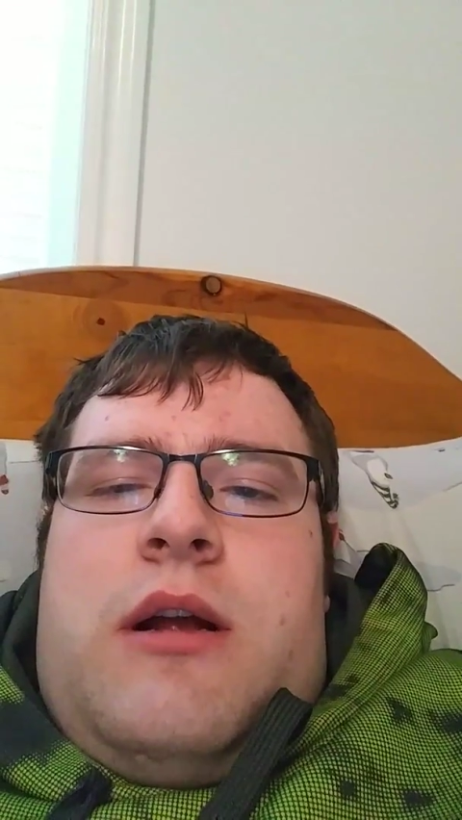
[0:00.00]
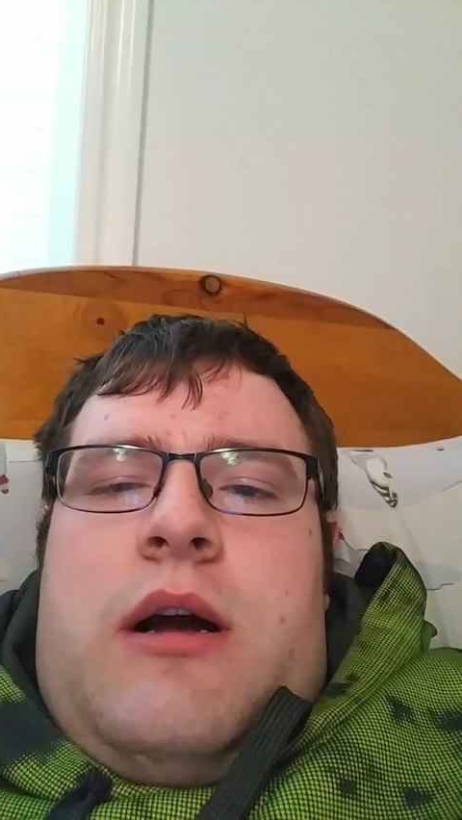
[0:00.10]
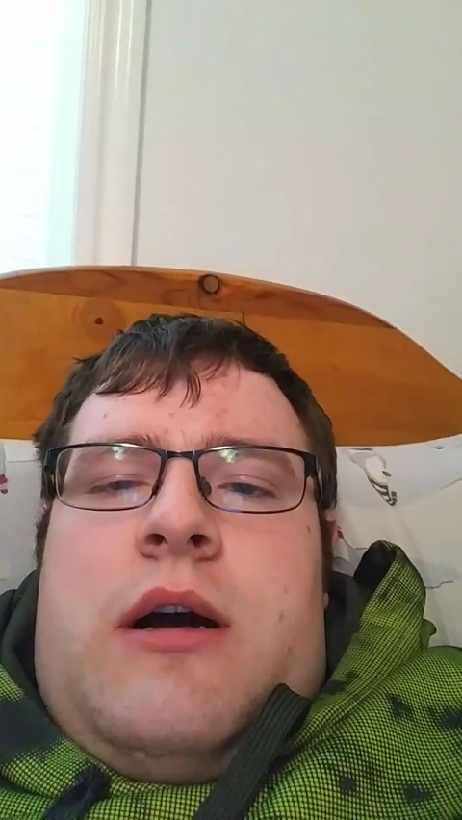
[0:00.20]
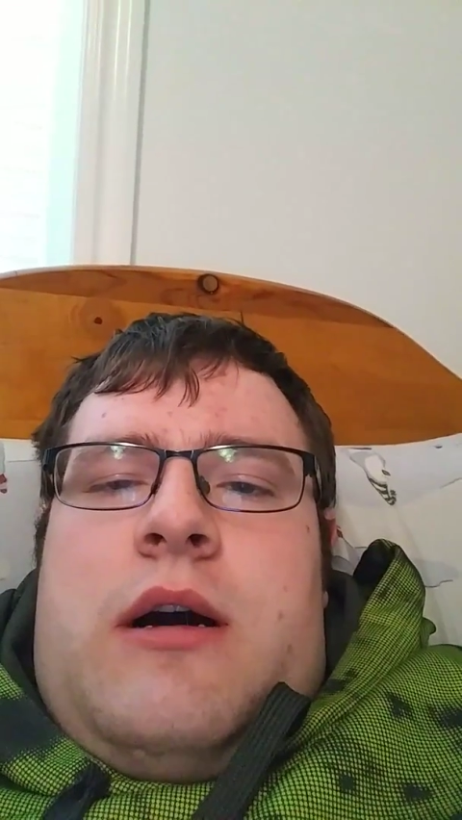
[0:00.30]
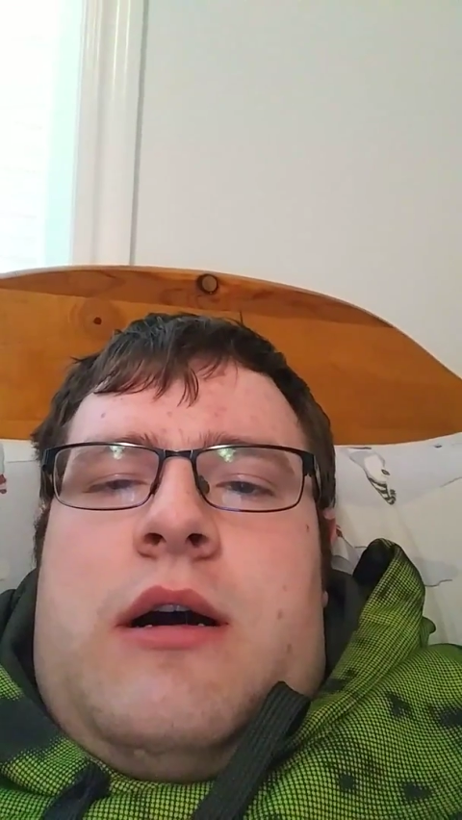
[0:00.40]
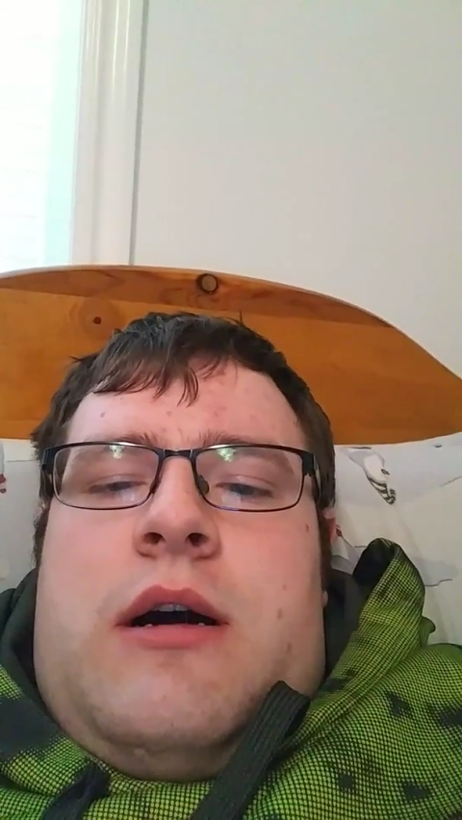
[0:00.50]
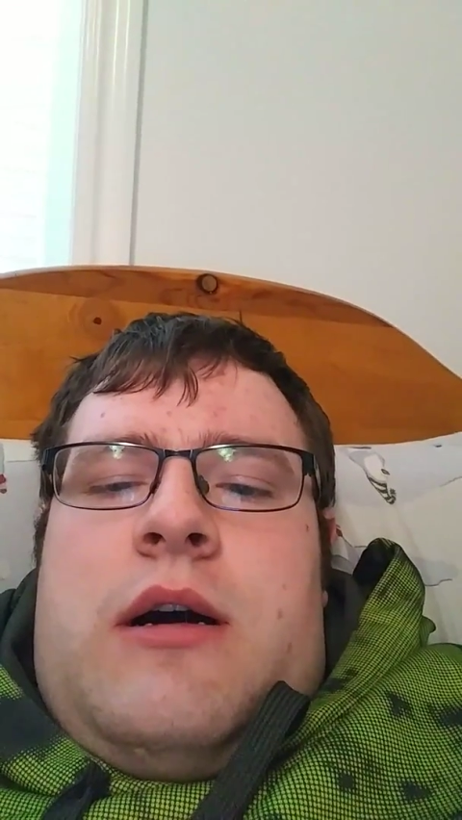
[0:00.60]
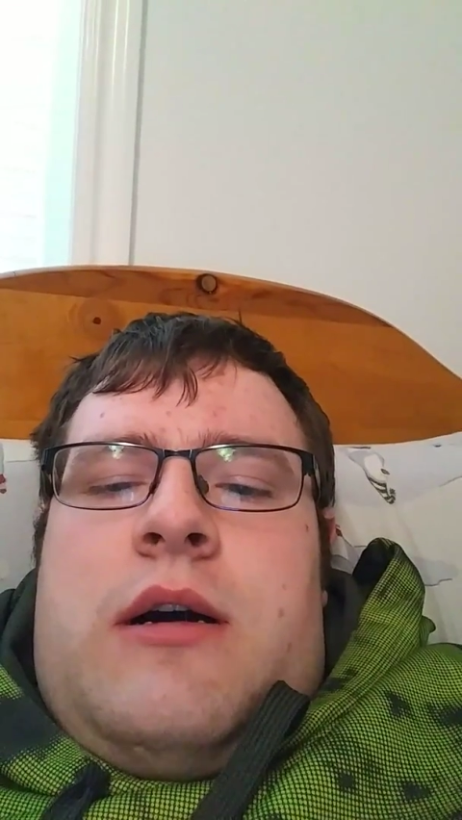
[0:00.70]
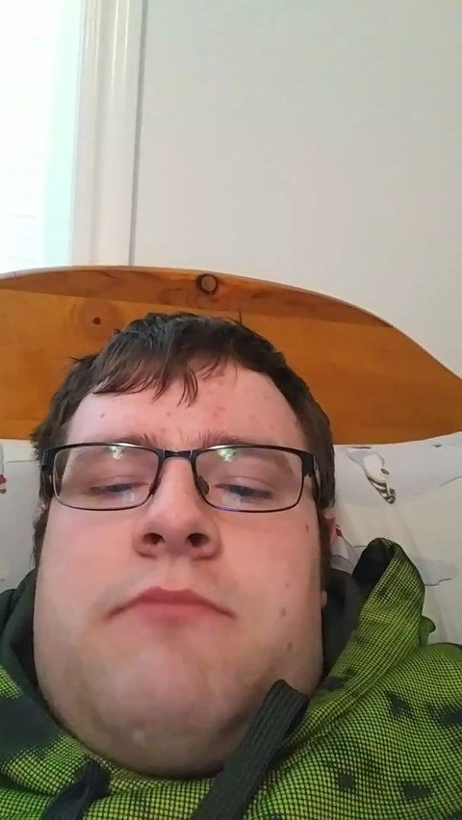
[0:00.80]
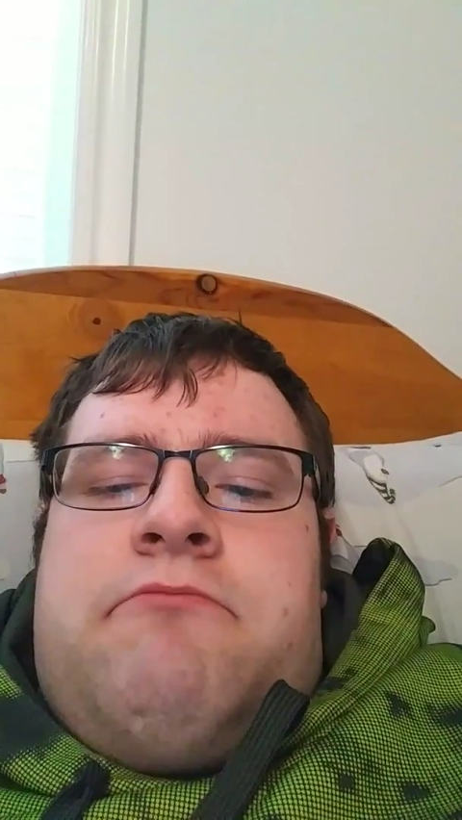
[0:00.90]

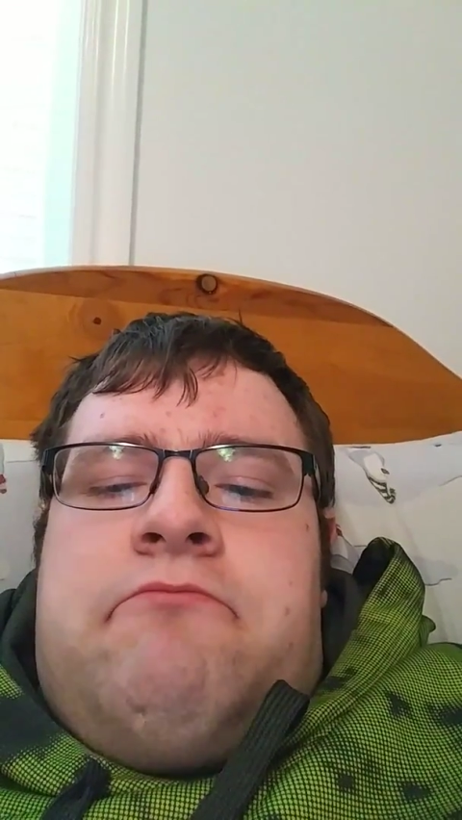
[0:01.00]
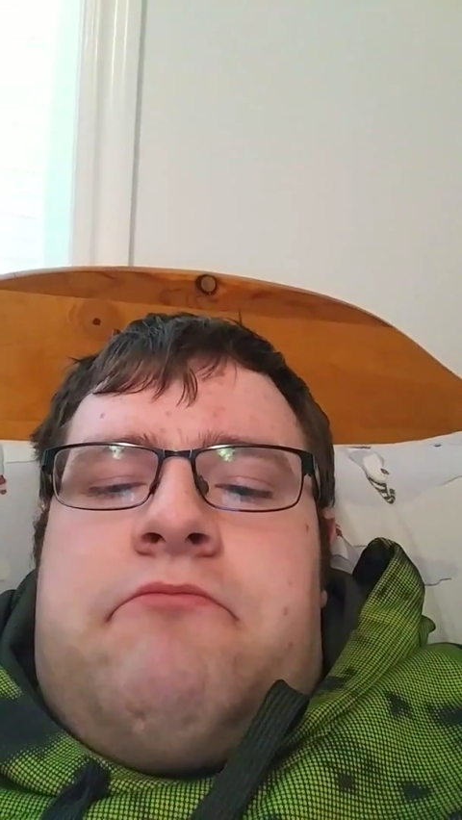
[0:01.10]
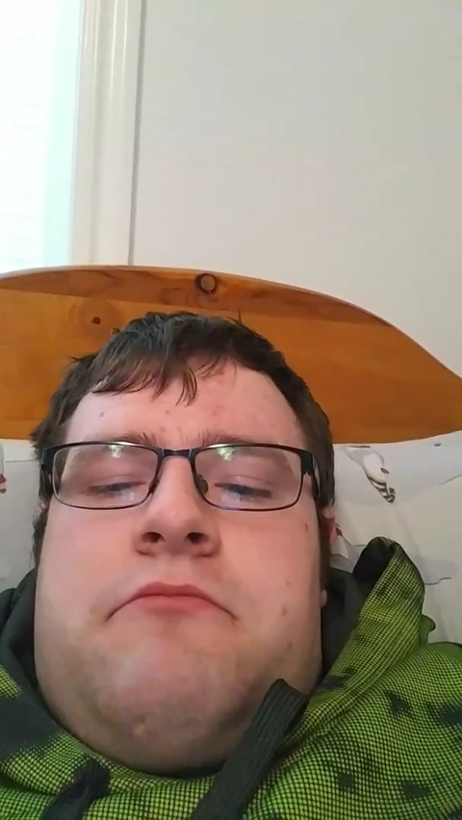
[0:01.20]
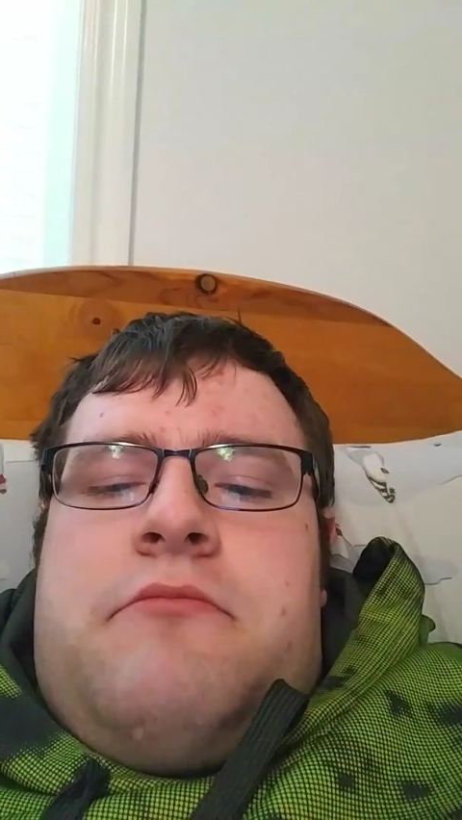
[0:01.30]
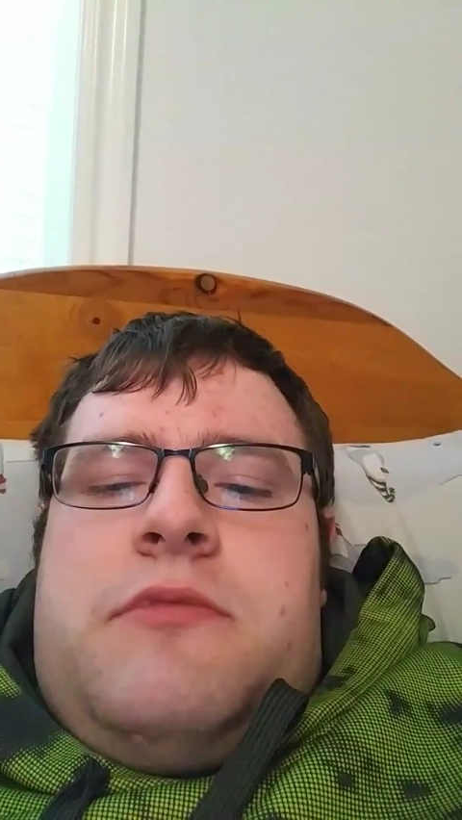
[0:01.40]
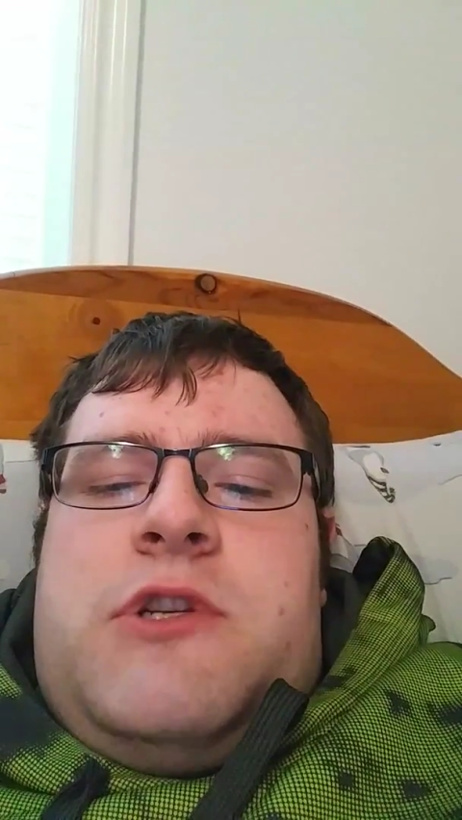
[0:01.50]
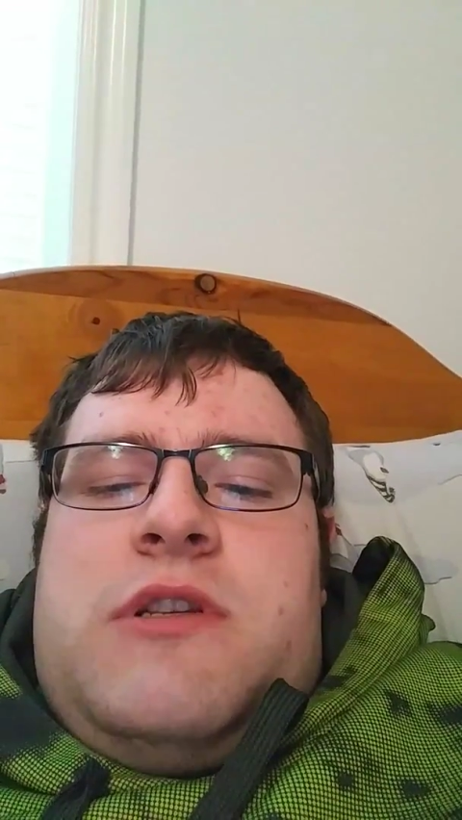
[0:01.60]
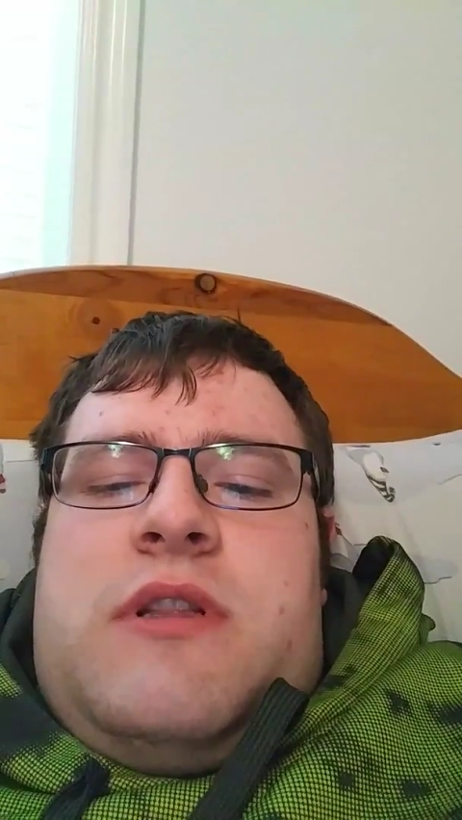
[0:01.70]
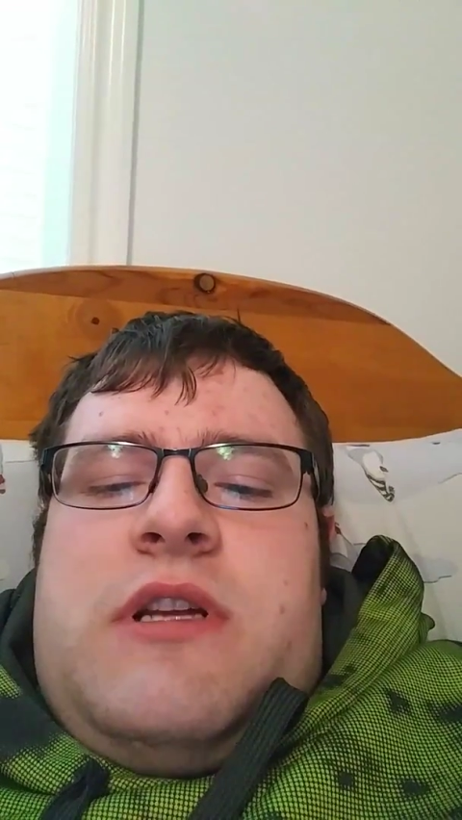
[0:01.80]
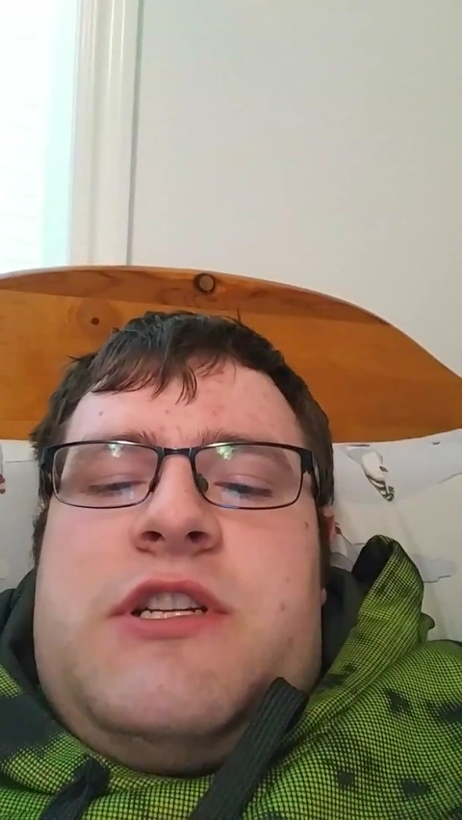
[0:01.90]
Um,
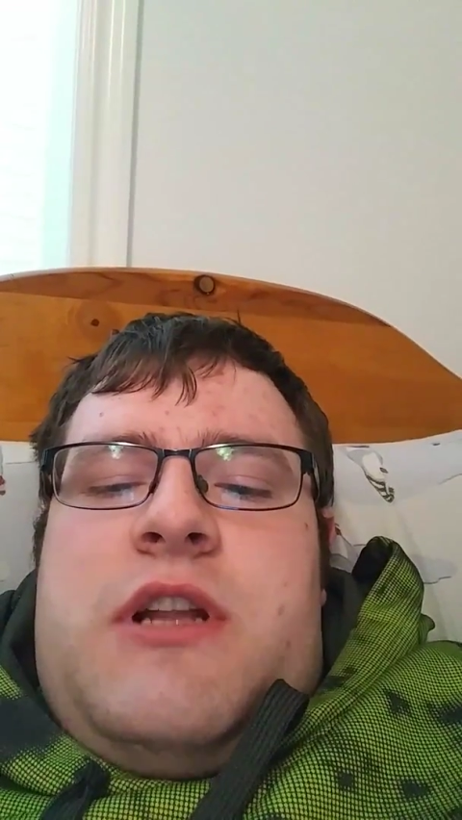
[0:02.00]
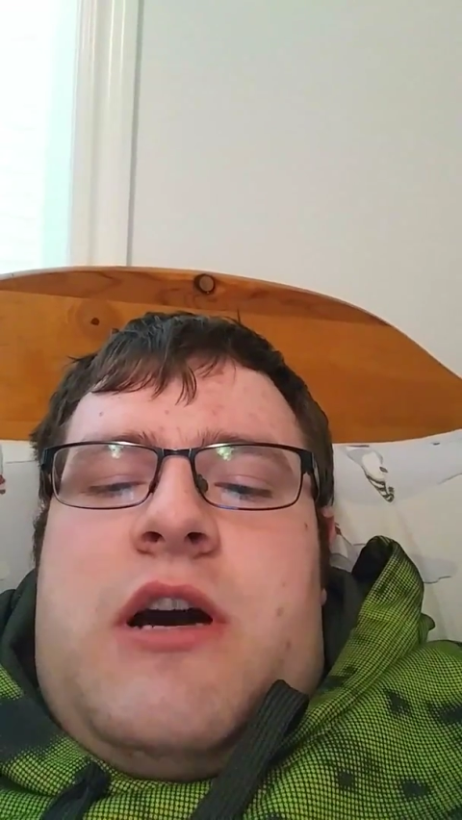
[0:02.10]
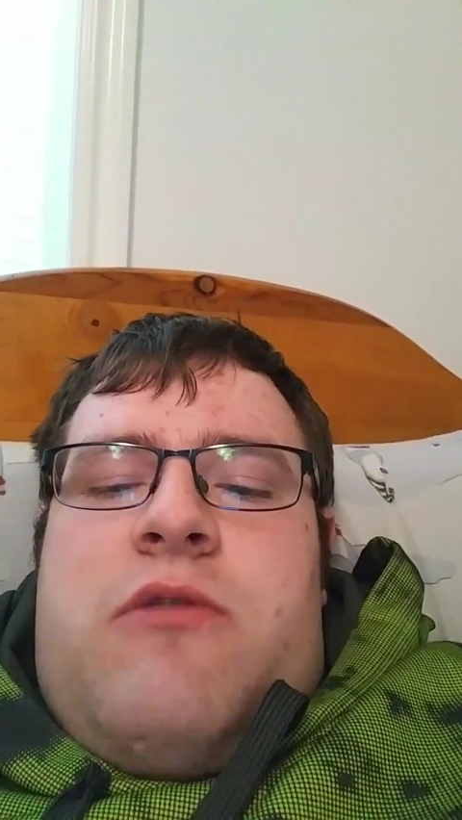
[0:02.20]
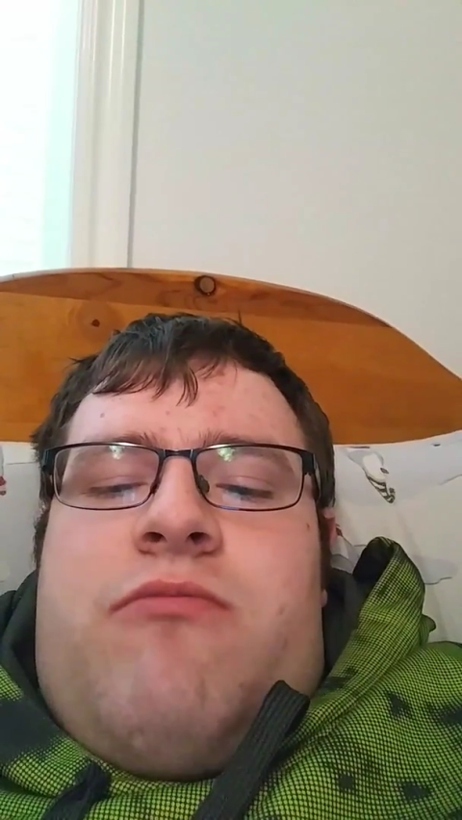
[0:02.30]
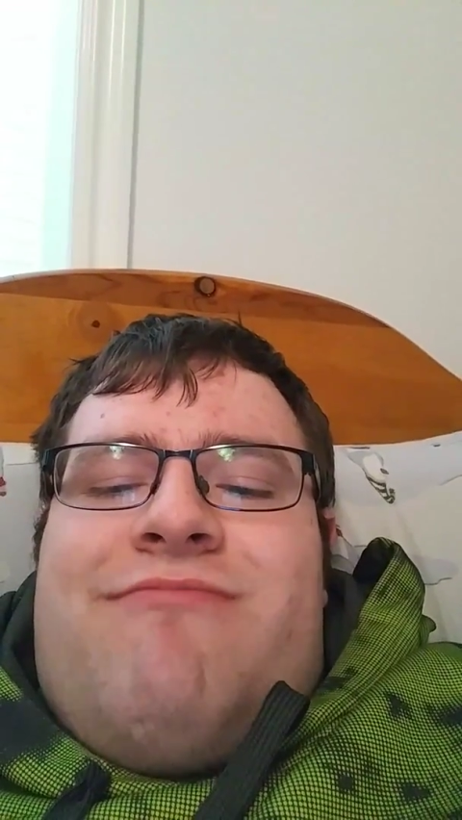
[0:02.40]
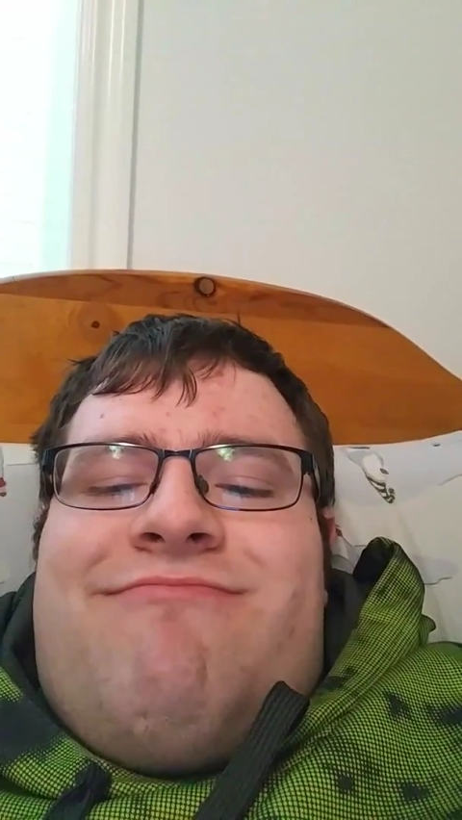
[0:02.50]
just to let you know.